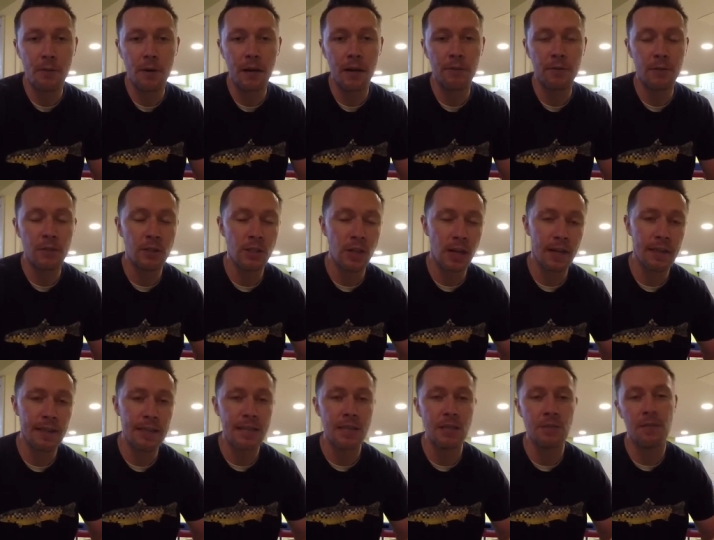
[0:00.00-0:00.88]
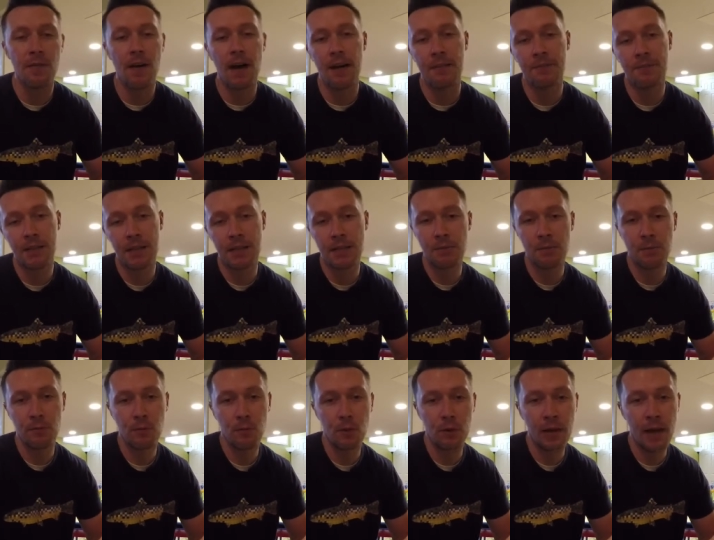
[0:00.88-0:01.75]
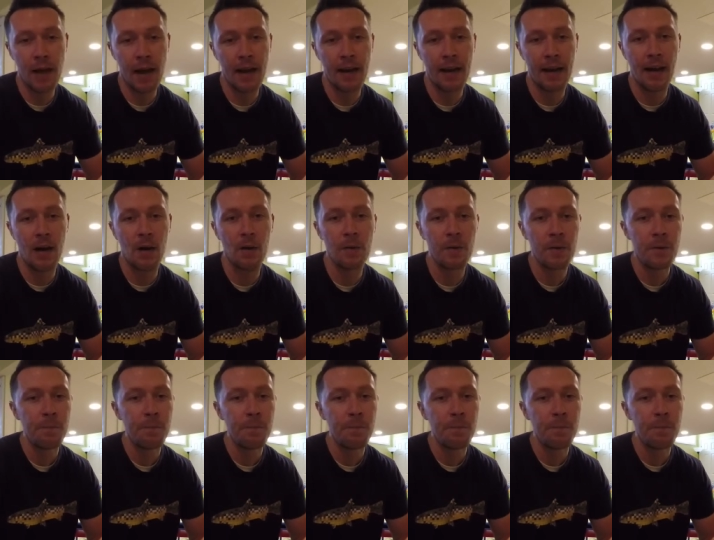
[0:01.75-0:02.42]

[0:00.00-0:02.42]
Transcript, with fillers: But if you check these five things before you head out,